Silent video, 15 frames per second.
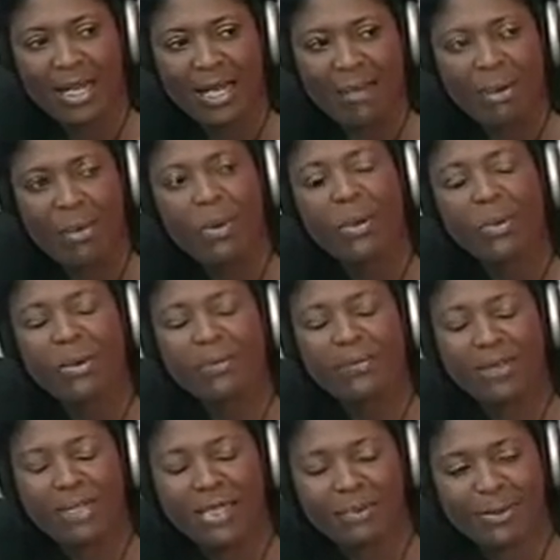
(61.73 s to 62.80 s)
But welcome,
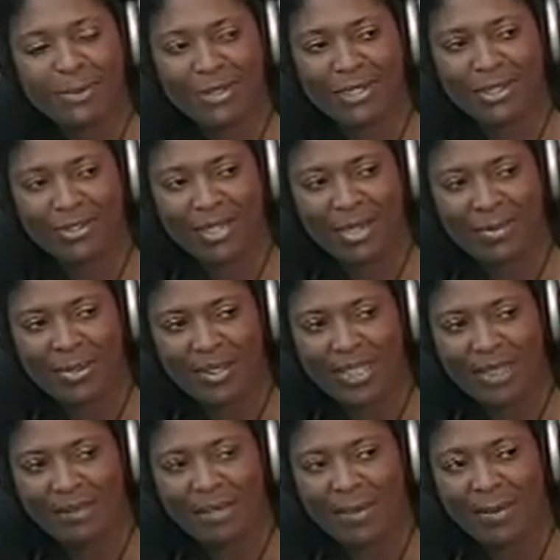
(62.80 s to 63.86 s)
first of all, to Dream on
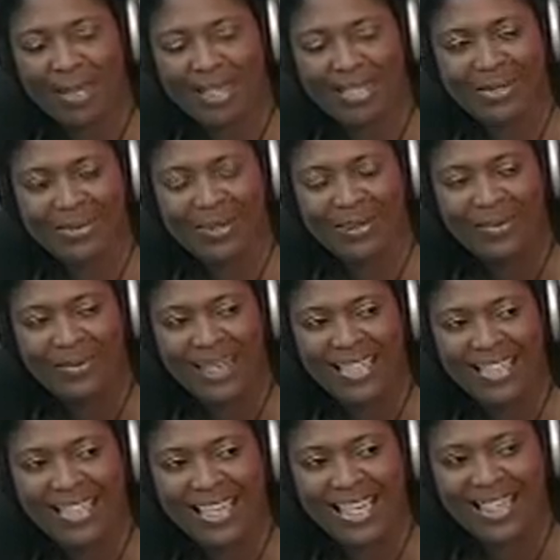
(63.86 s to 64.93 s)
TV with us on a
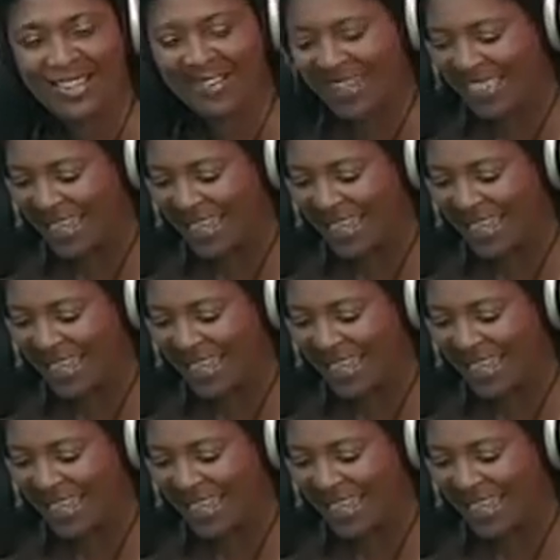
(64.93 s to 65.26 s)
Wednesday night,